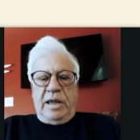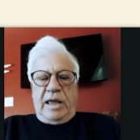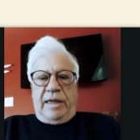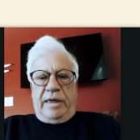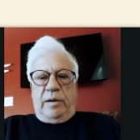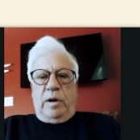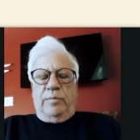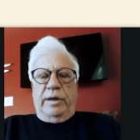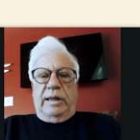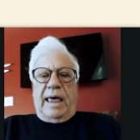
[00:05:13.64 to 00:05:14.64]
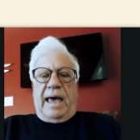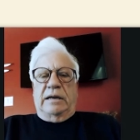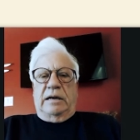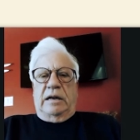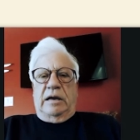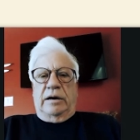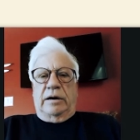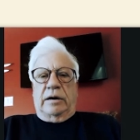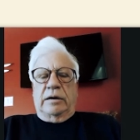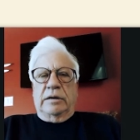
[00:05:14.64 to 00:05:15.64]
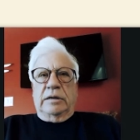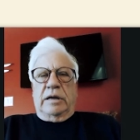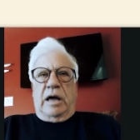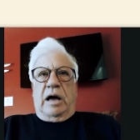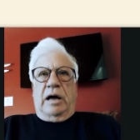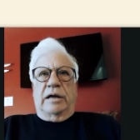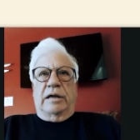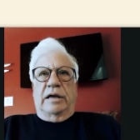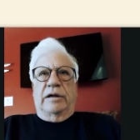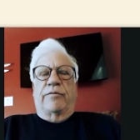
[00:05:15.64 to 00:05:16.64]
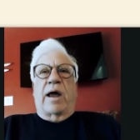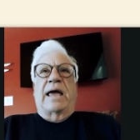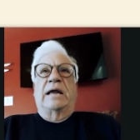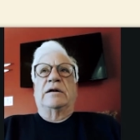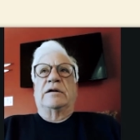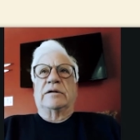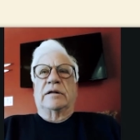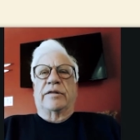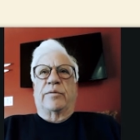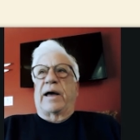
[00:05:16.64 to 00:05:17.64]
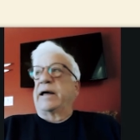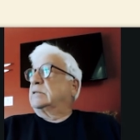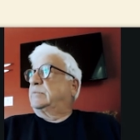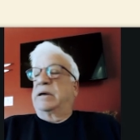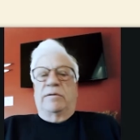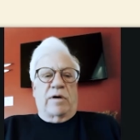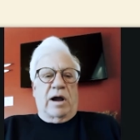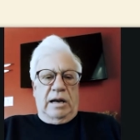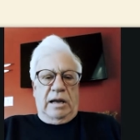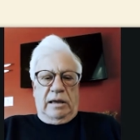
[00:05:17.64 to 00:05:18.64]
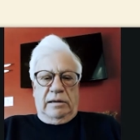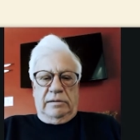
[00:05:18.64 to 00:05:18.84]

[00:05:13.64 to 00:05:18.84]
And then when we landed here, it rained the way it's been raining